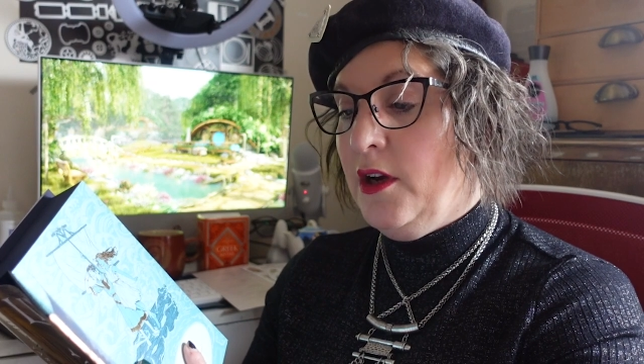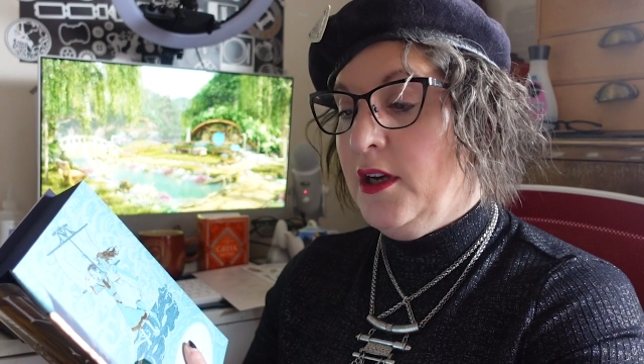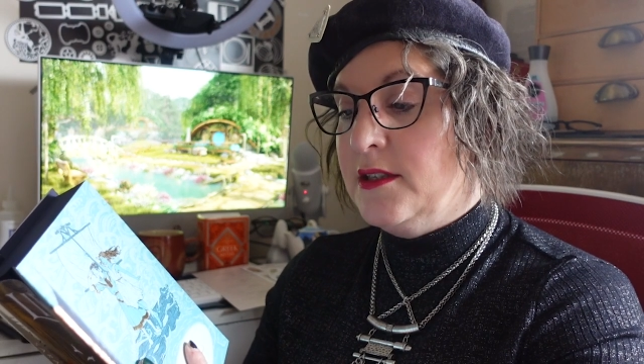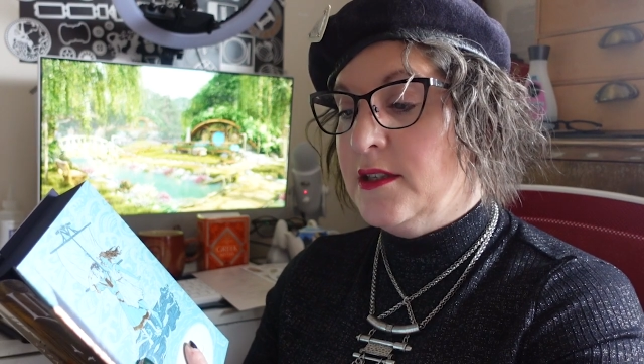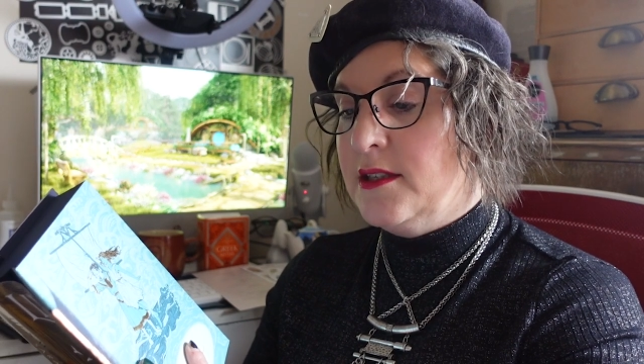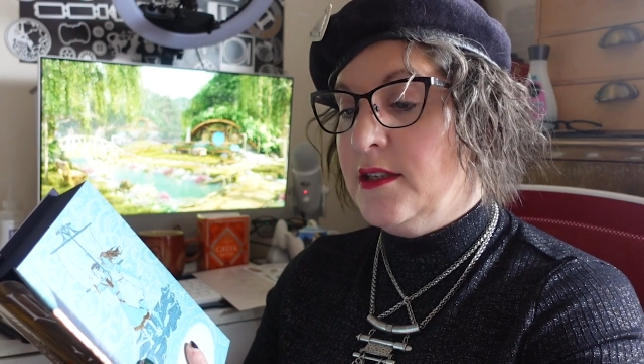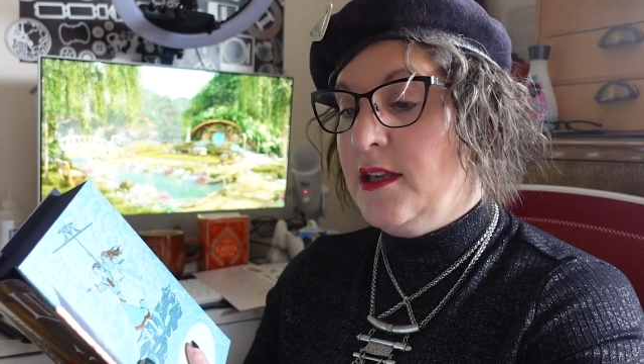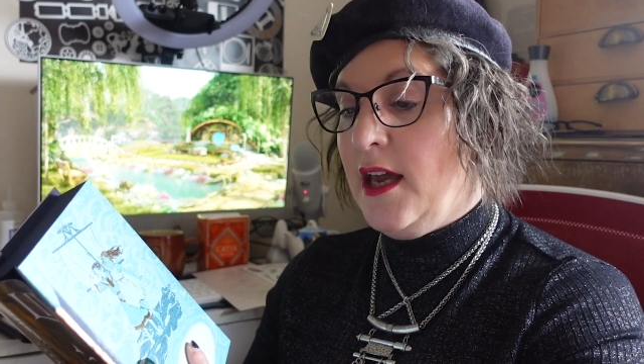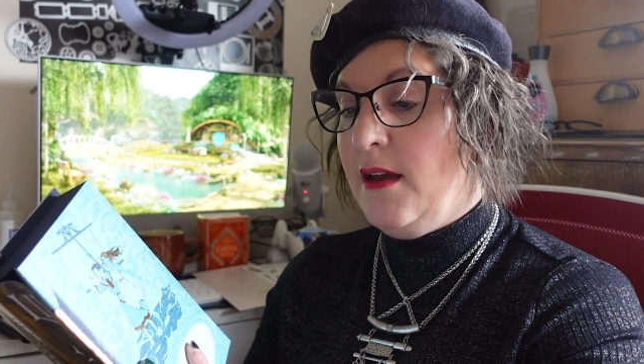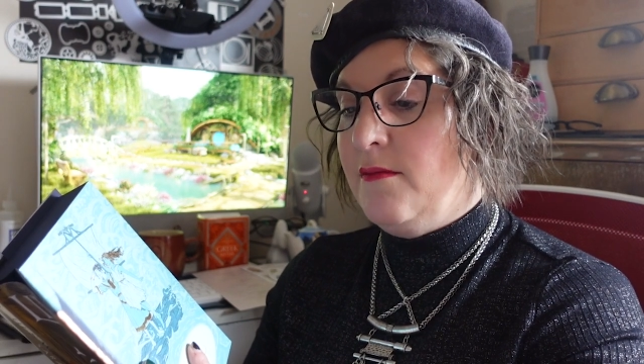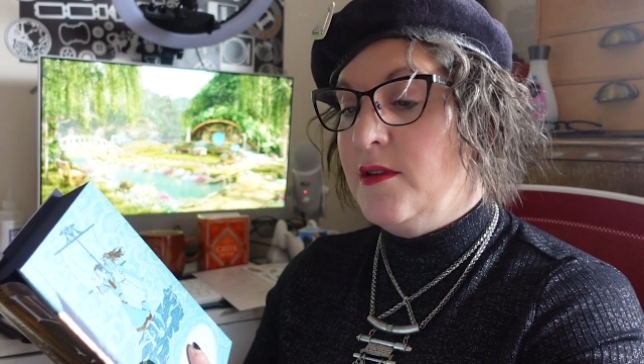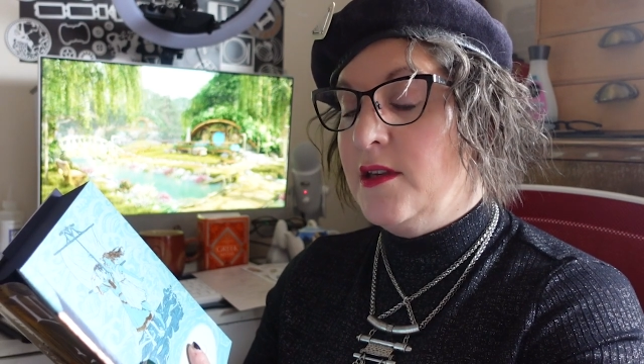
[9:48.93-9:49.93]
has
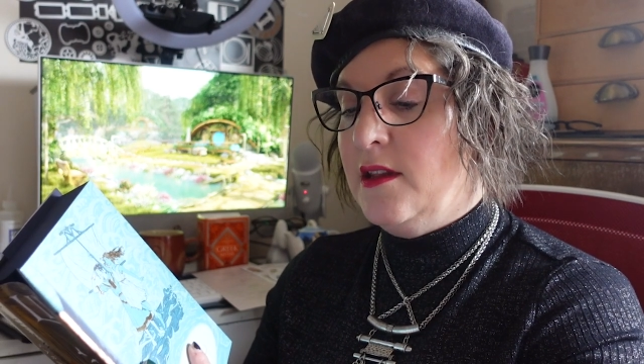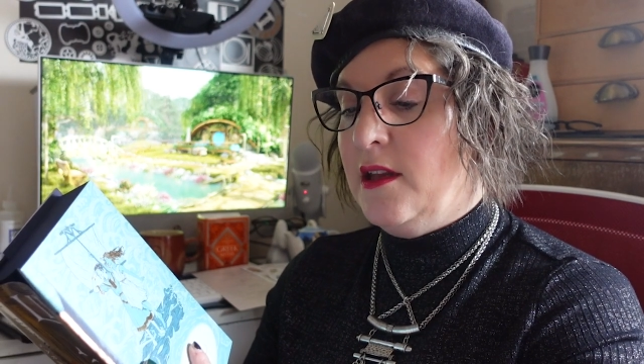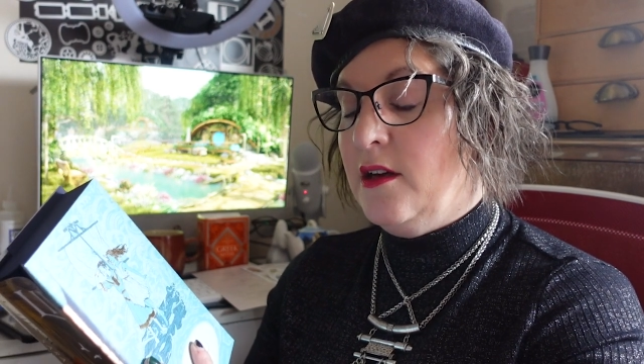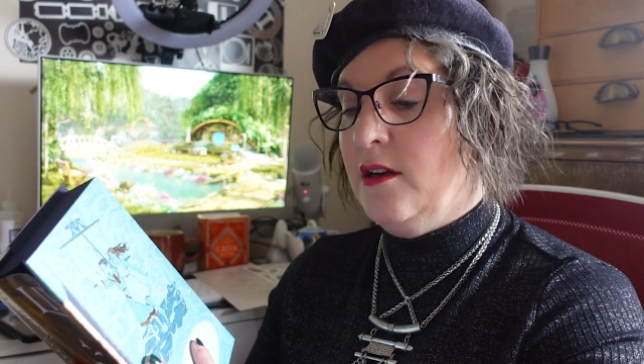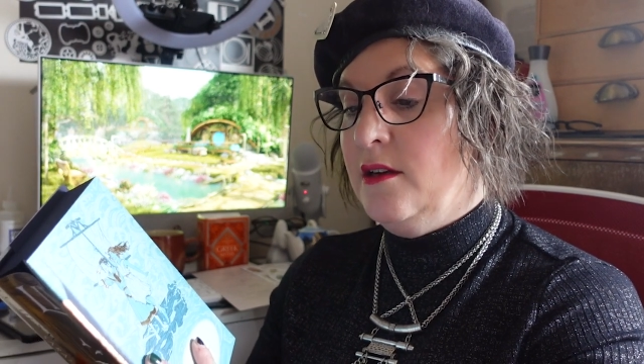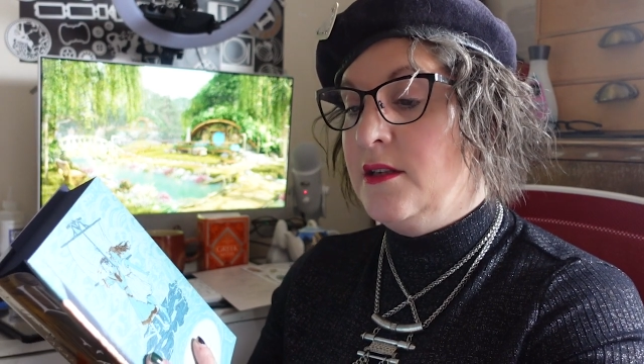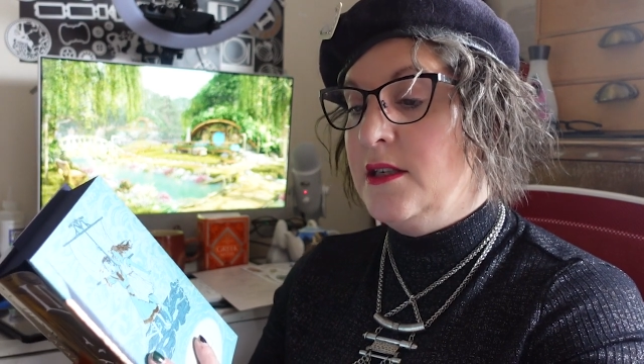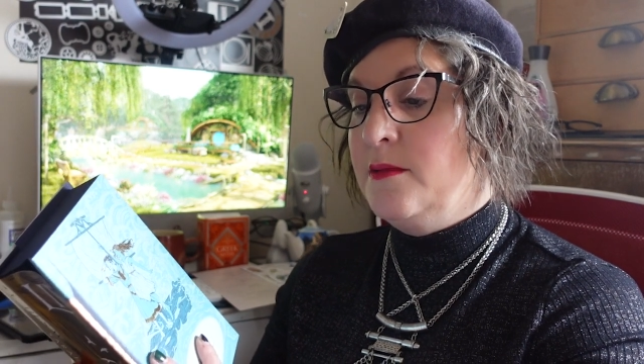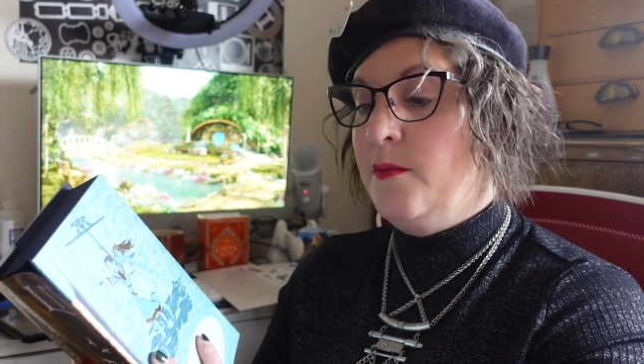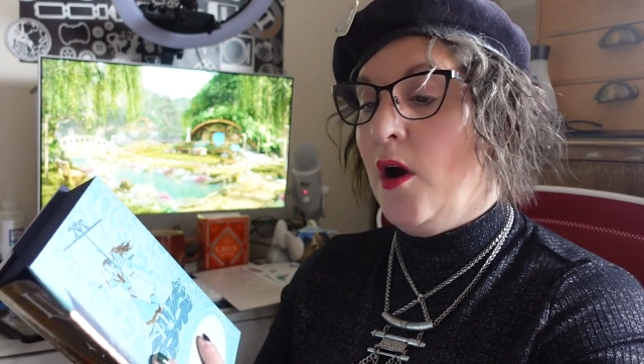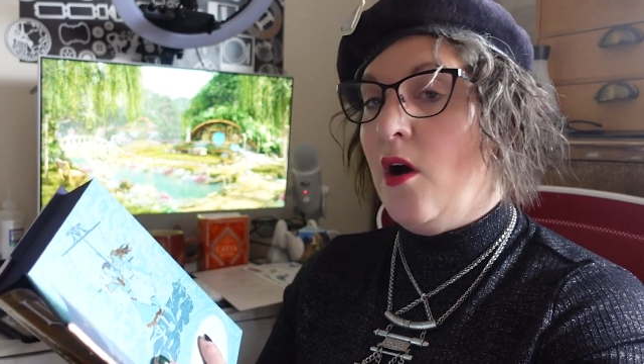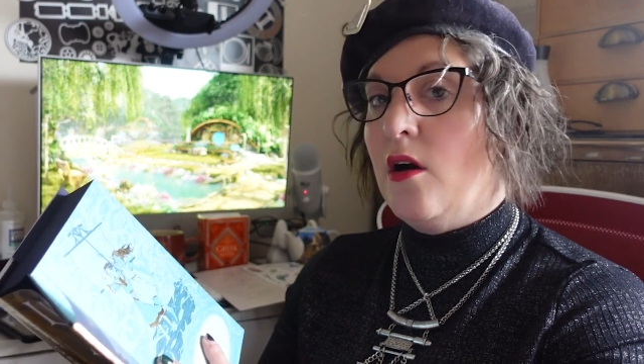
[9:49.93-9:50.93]
escaped the Curtis
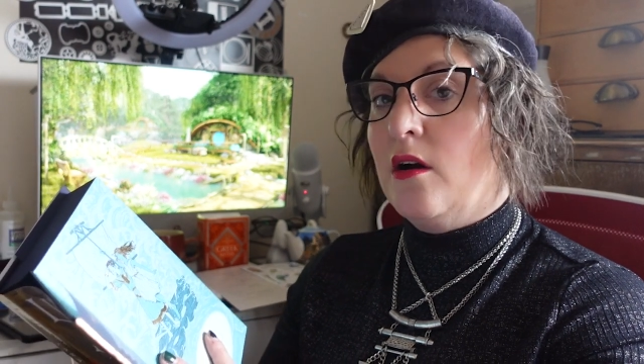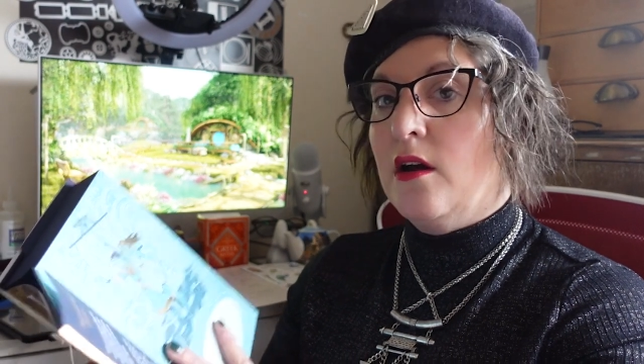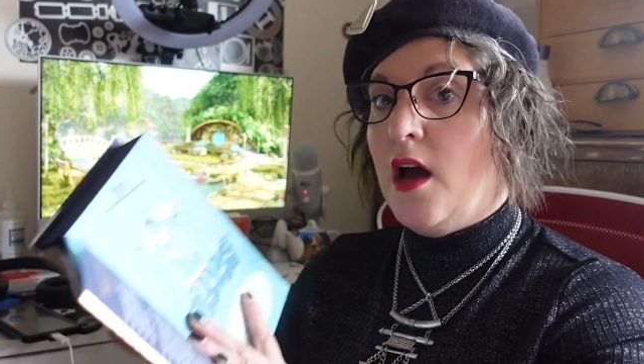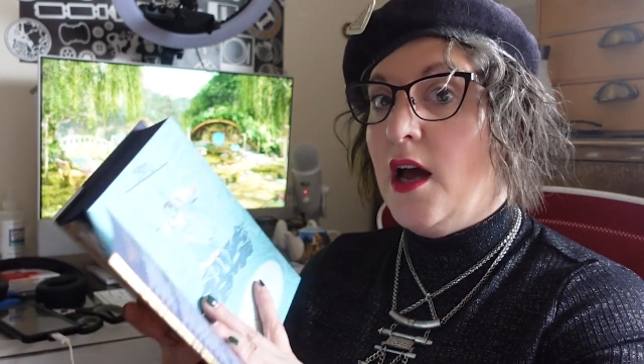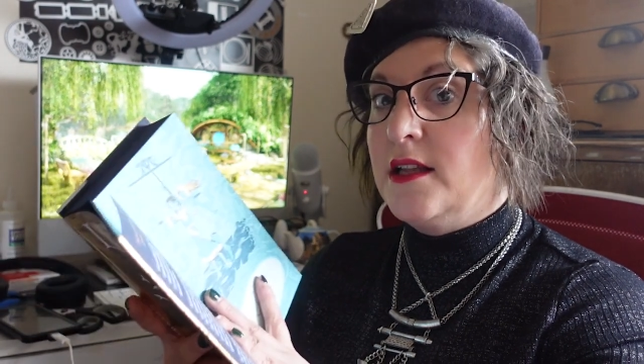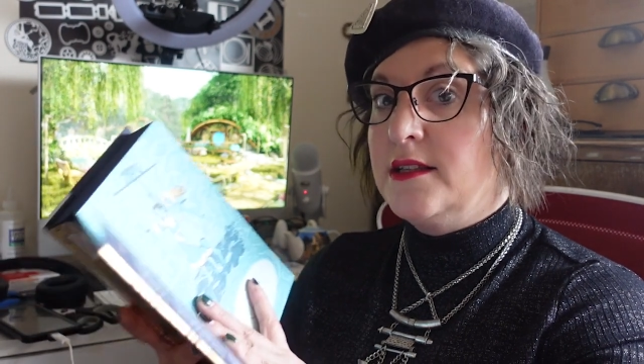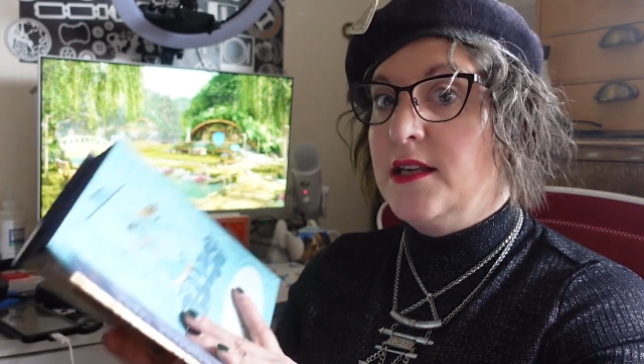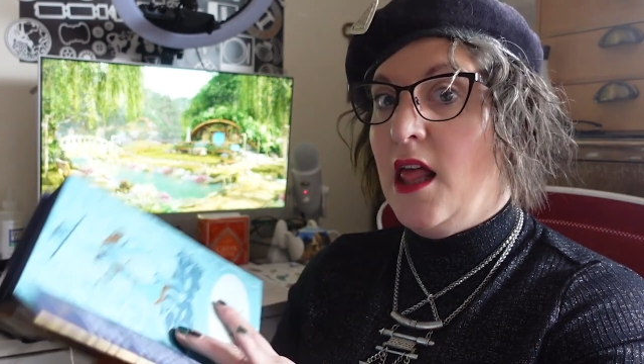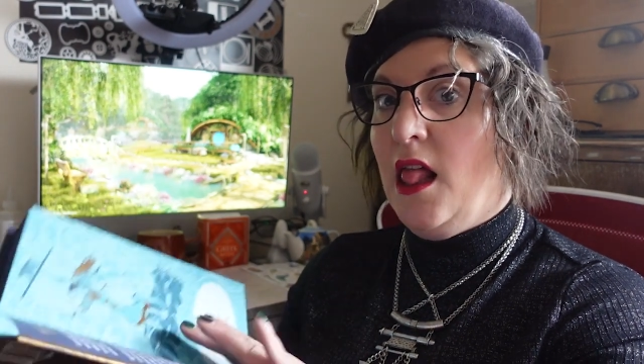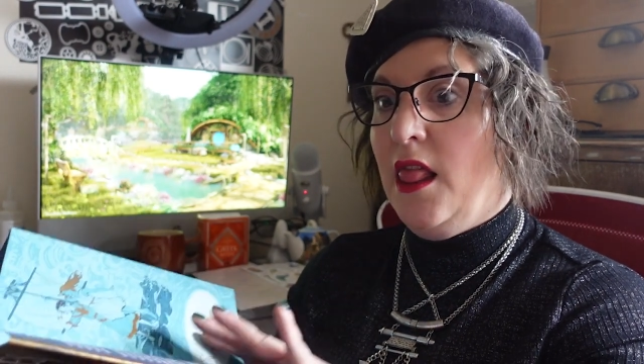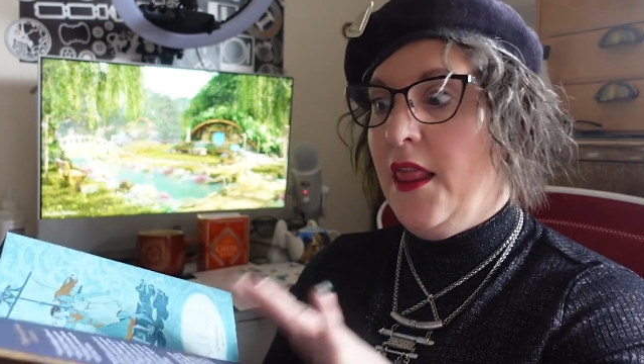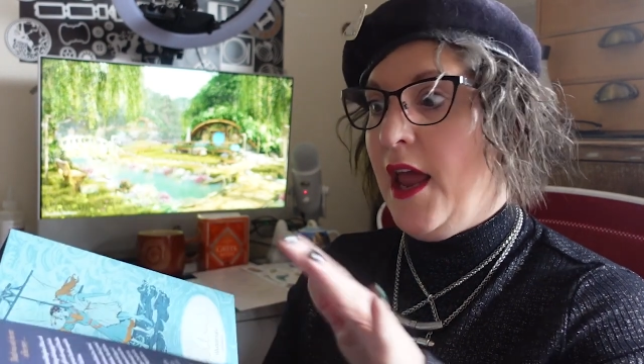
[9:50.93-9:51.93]
mark
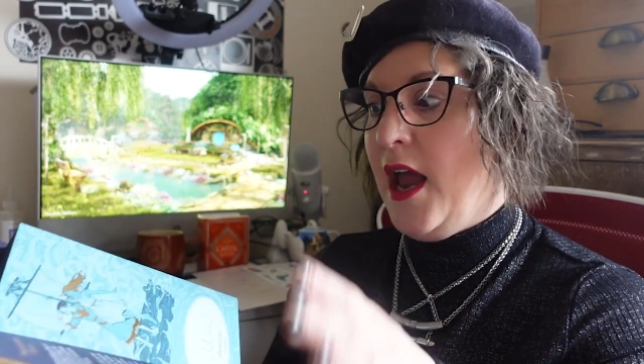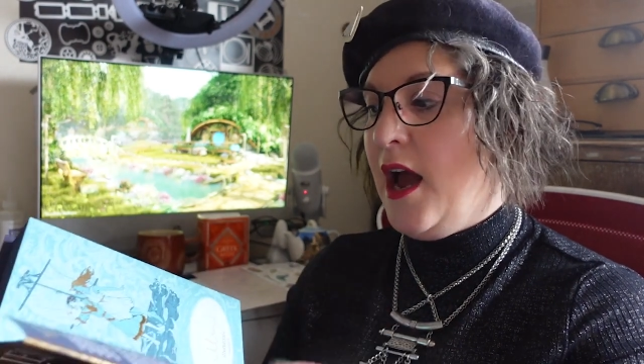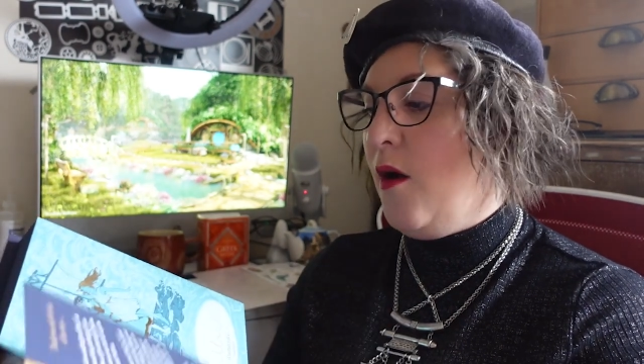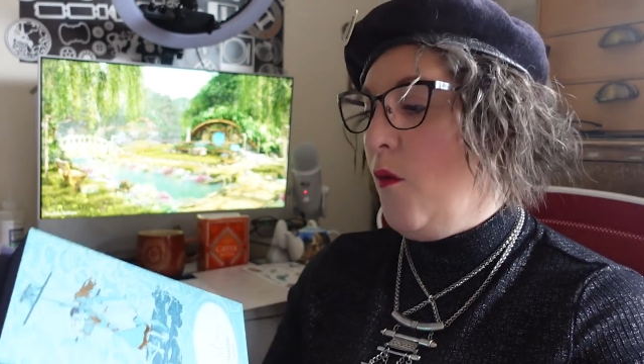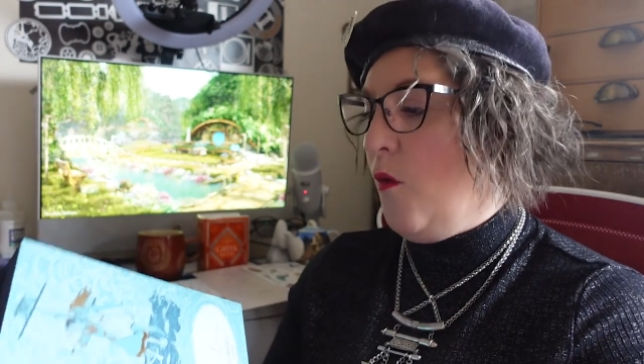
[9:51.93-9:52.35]
until now.